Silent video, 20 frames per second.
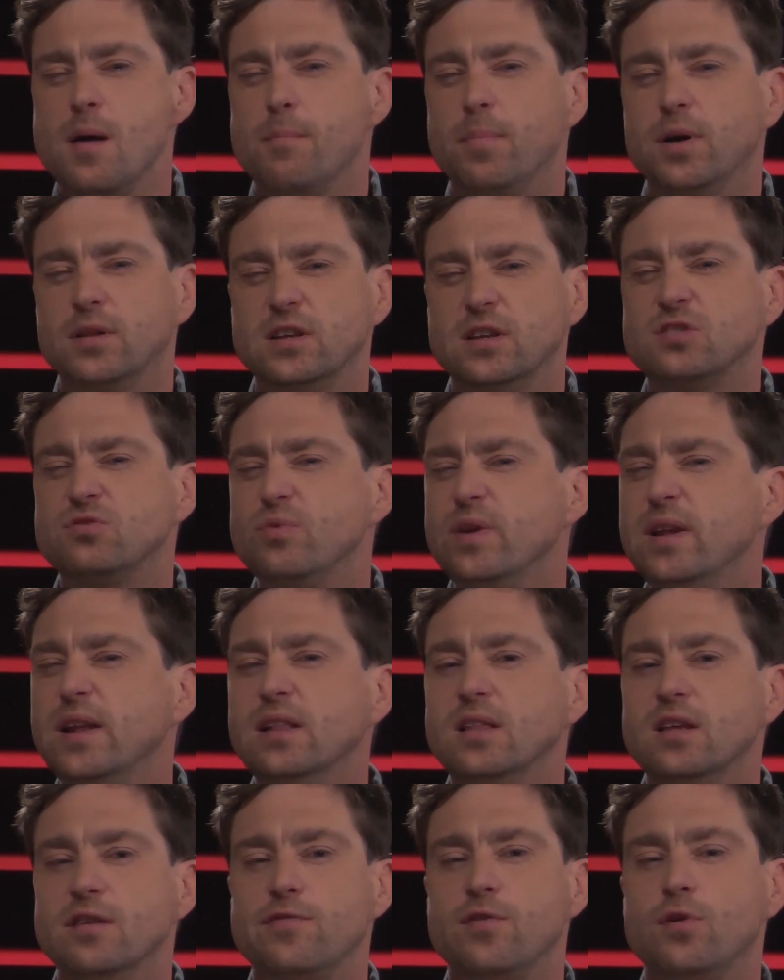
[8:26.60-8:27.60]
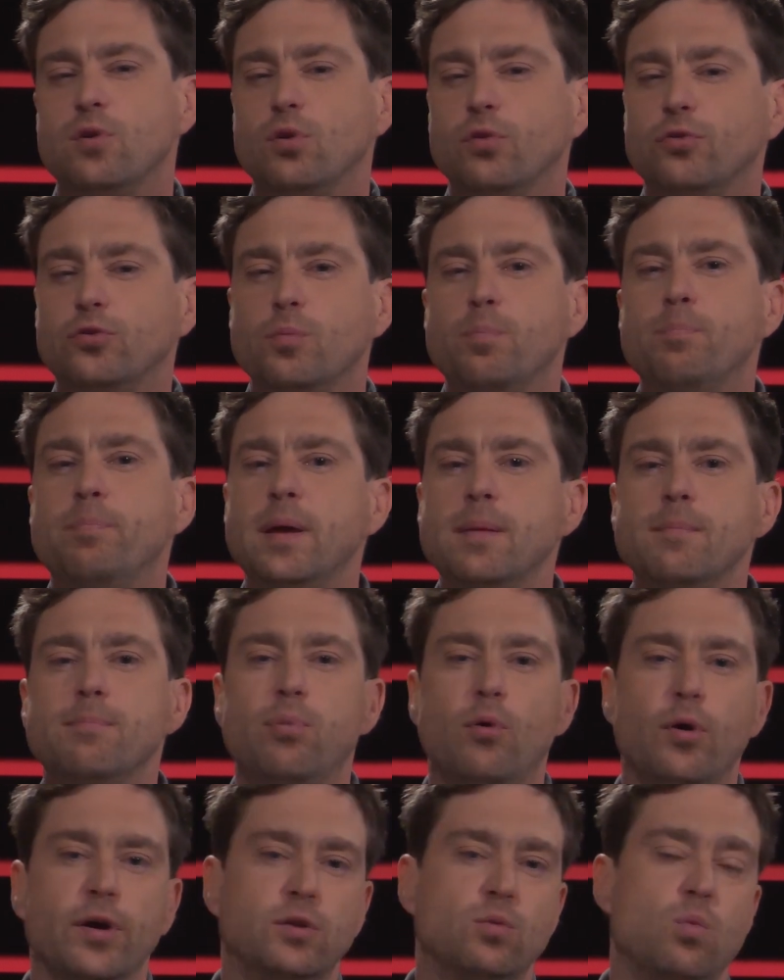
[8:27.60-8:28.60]
but it's really difficult to
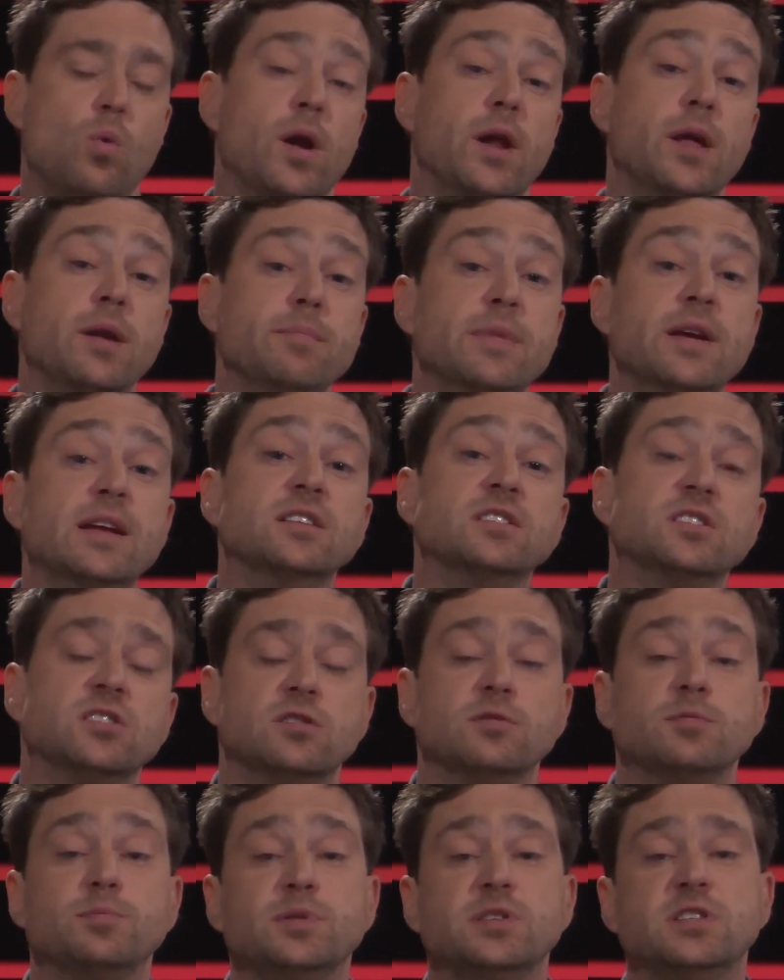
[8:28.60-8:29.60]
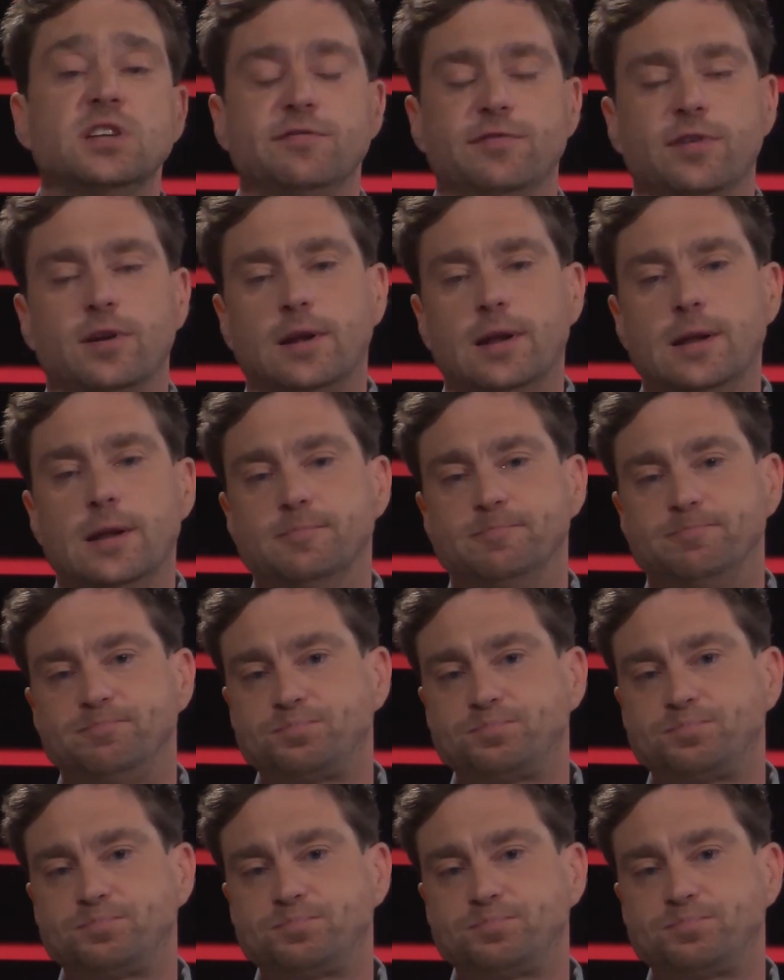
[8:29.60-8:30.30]
pinpoint what it means specifically.